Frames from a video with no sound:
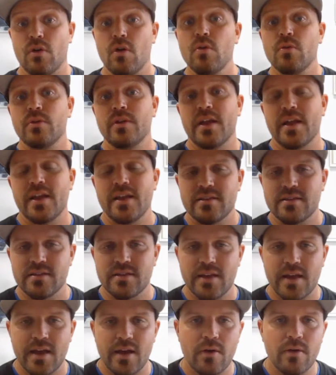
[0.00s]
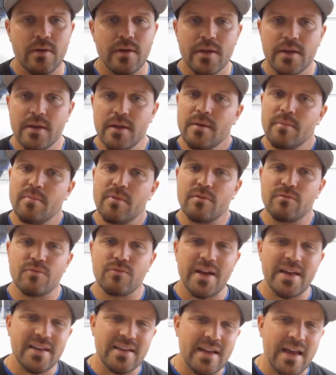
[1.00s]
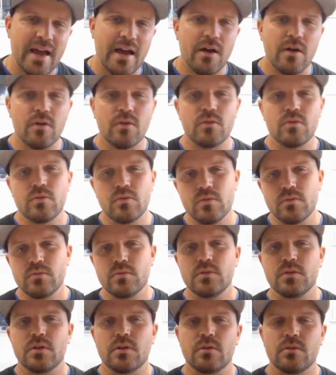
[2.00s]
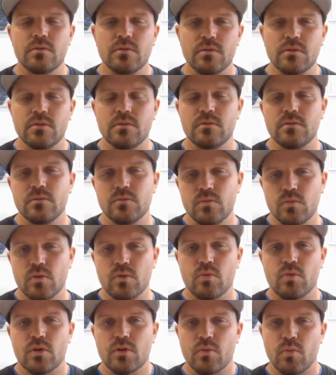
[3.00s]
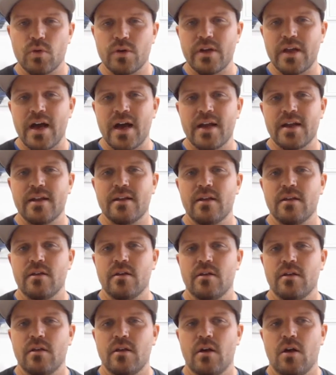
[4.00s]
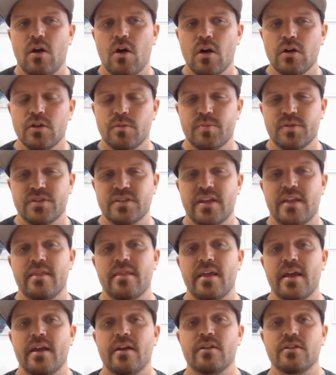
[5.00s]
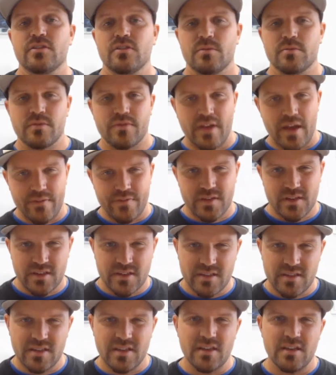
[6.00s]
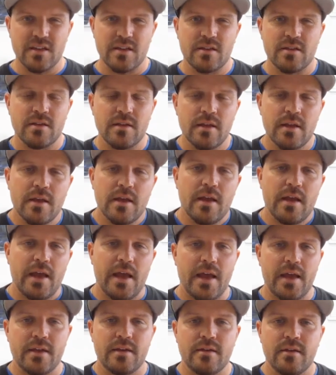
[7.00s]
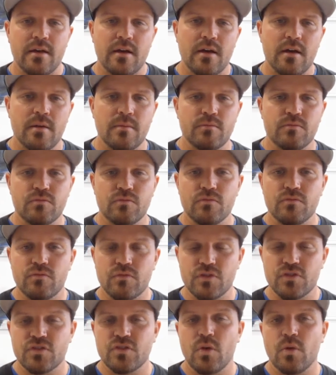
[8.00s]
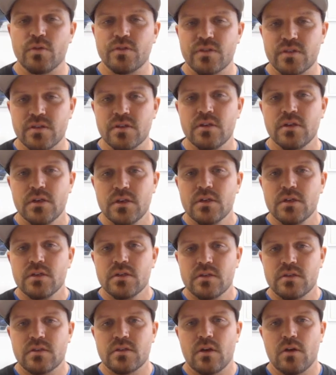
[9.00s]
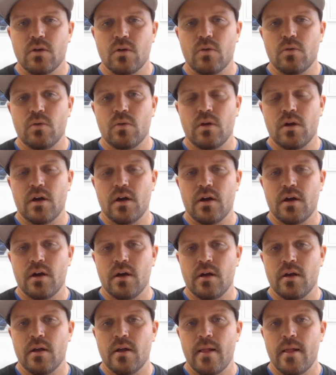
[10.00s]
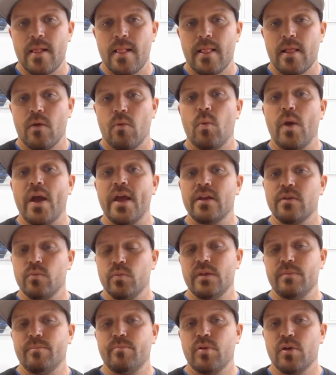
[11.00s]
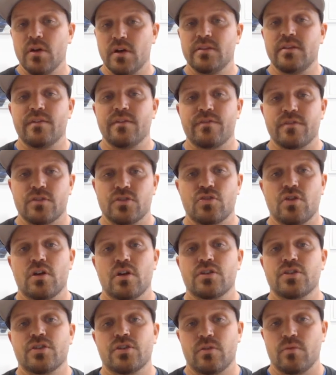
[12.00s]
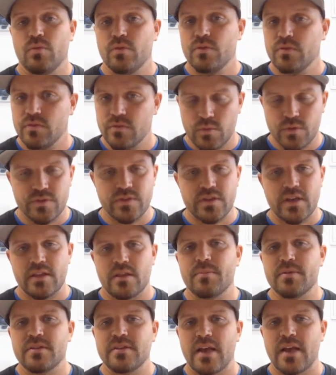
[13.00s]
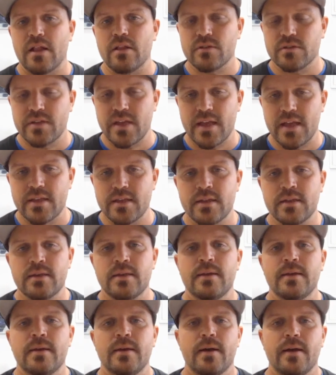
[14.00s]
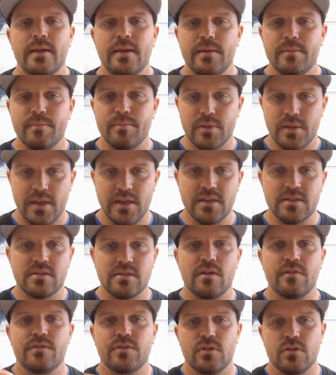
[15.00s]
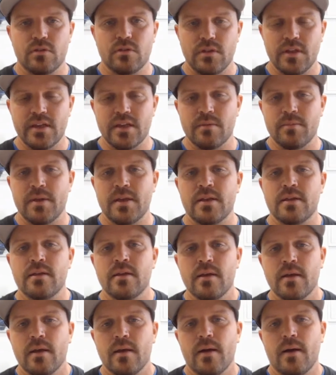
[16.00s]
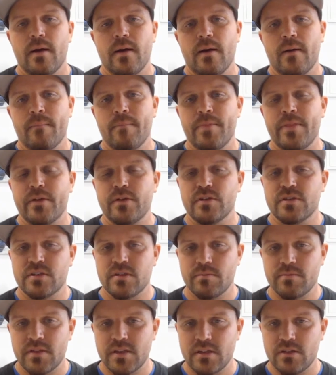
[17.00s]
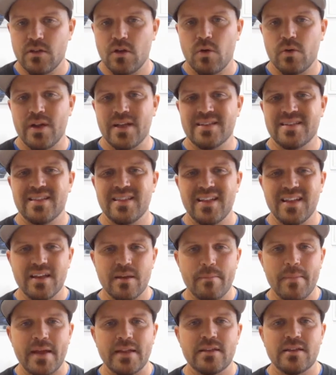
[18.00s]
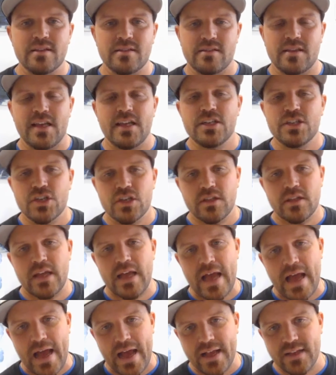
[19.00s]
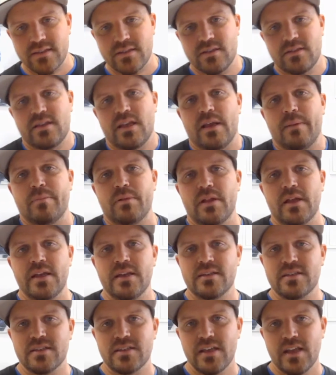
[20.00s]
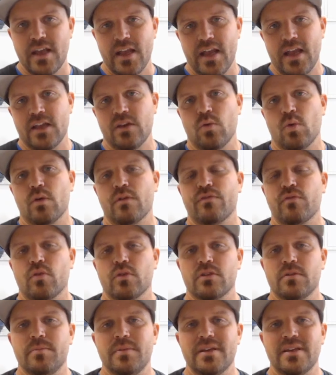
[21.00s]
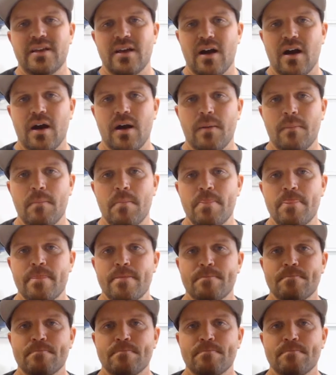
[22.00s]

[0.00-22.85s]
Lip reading: own ACL. But right now, we're not 100% there in terms of efficacy and results. So when we put a different structure, we'll say the patellar tendon in place of your ligament, there is something known as ligamentization that has to take place in order for it to become